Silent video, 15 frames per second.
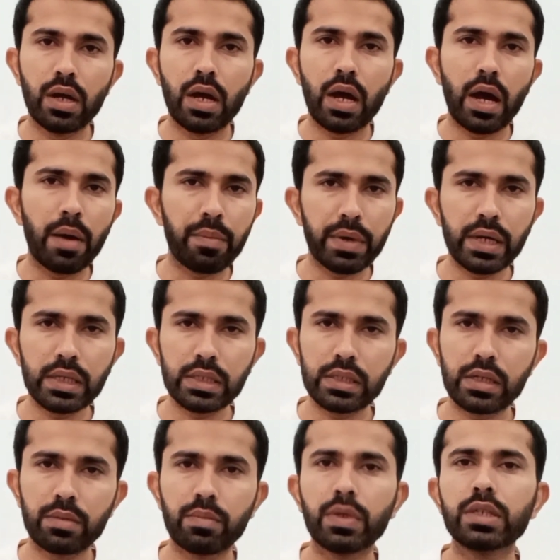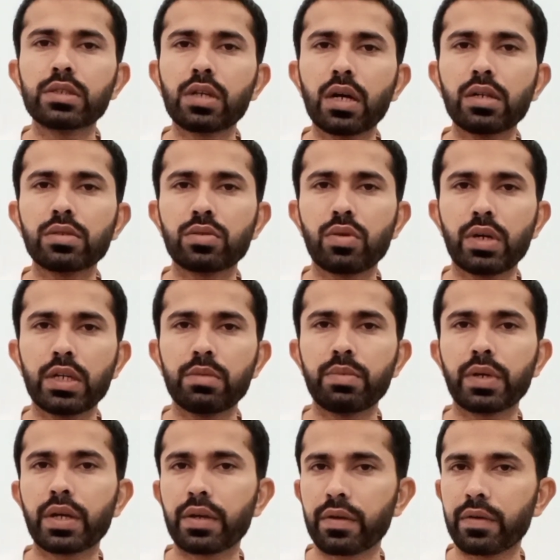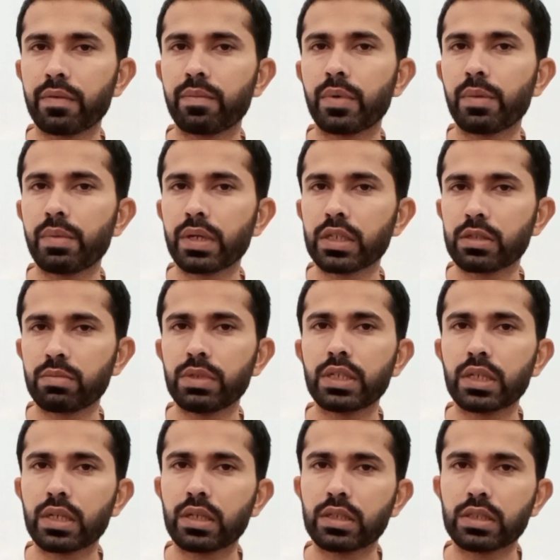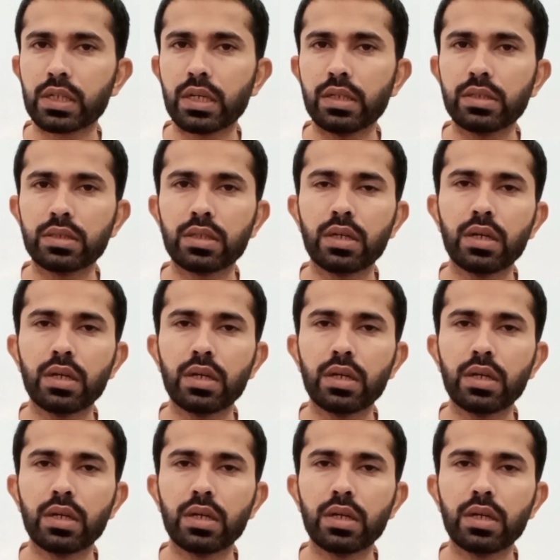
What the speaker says: A president must also have effective public speaking skills.